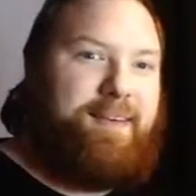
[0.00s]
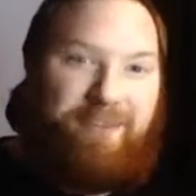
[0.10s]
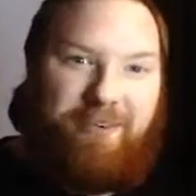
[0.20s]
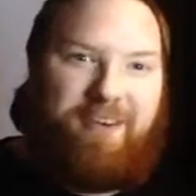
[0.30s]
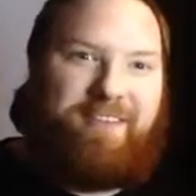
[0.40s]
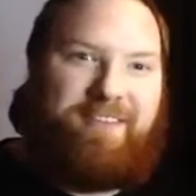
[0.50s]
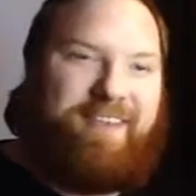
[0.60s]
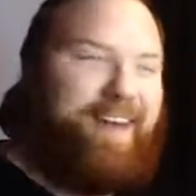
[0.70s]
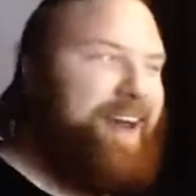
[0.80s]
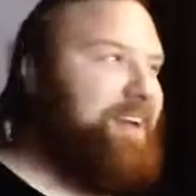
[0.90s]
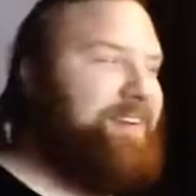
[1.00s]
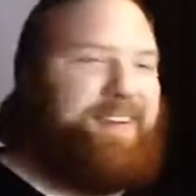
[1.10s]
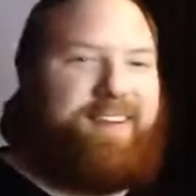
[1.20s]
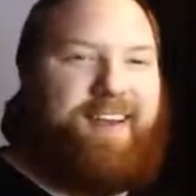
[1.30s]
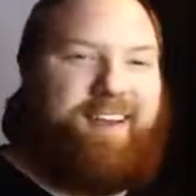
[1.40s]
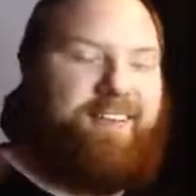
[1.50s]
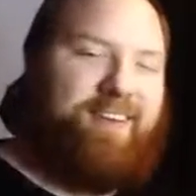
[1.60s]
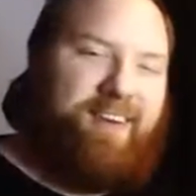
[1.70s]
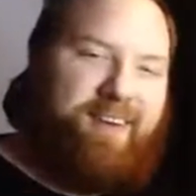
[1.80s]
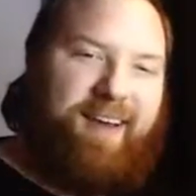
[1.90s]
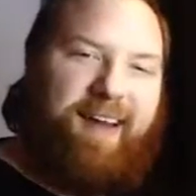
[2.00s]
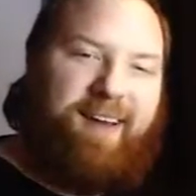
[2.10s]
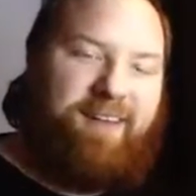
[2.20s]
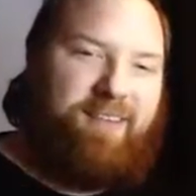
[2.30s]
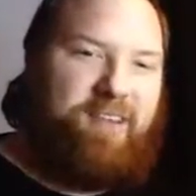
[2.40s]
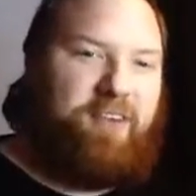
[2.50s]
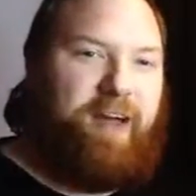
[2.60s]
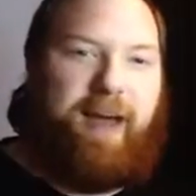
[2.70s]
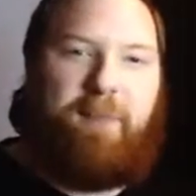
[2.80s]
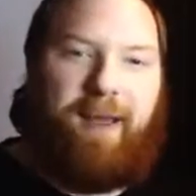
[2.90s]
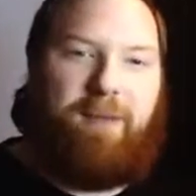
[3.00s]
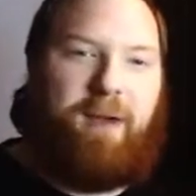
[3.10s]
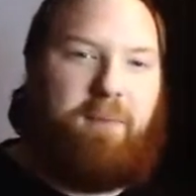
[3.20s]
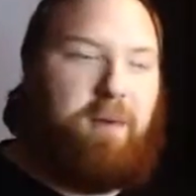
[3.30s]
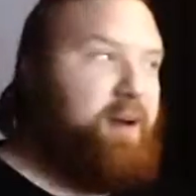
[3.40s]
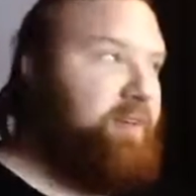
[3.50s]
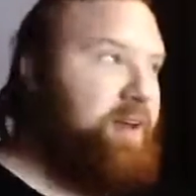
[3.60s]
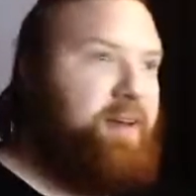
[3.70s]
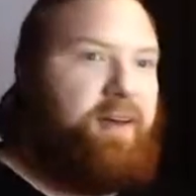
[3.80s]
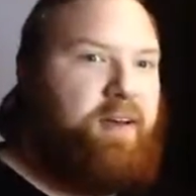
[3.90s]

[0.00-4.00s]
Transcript: Sort of. And she was like, she was all excited and she was so happy to be a part of it.